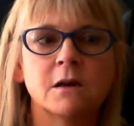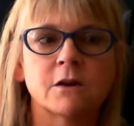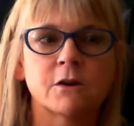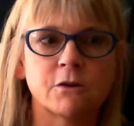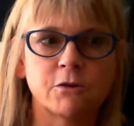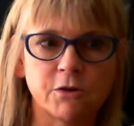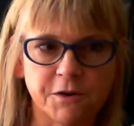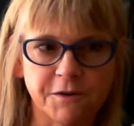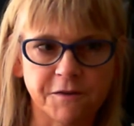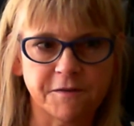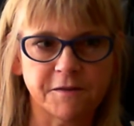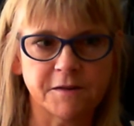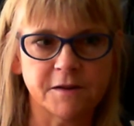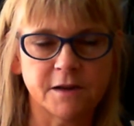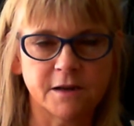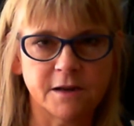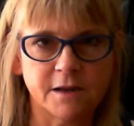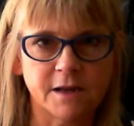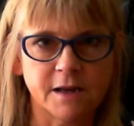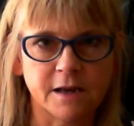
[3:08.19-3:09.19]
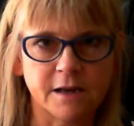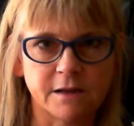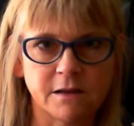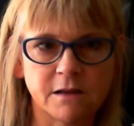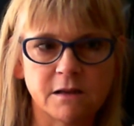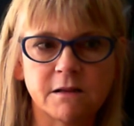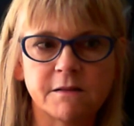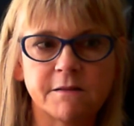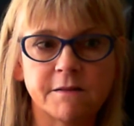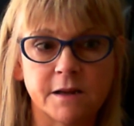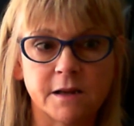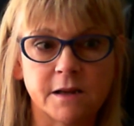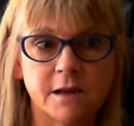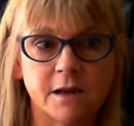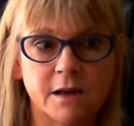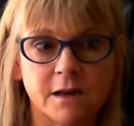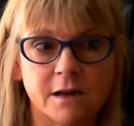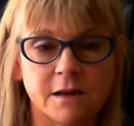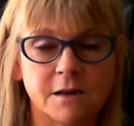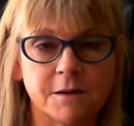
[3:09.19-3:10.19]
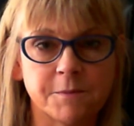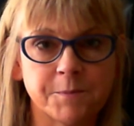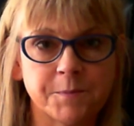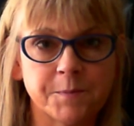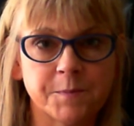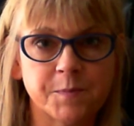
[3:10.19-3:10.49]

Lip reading: crossing it again, take care,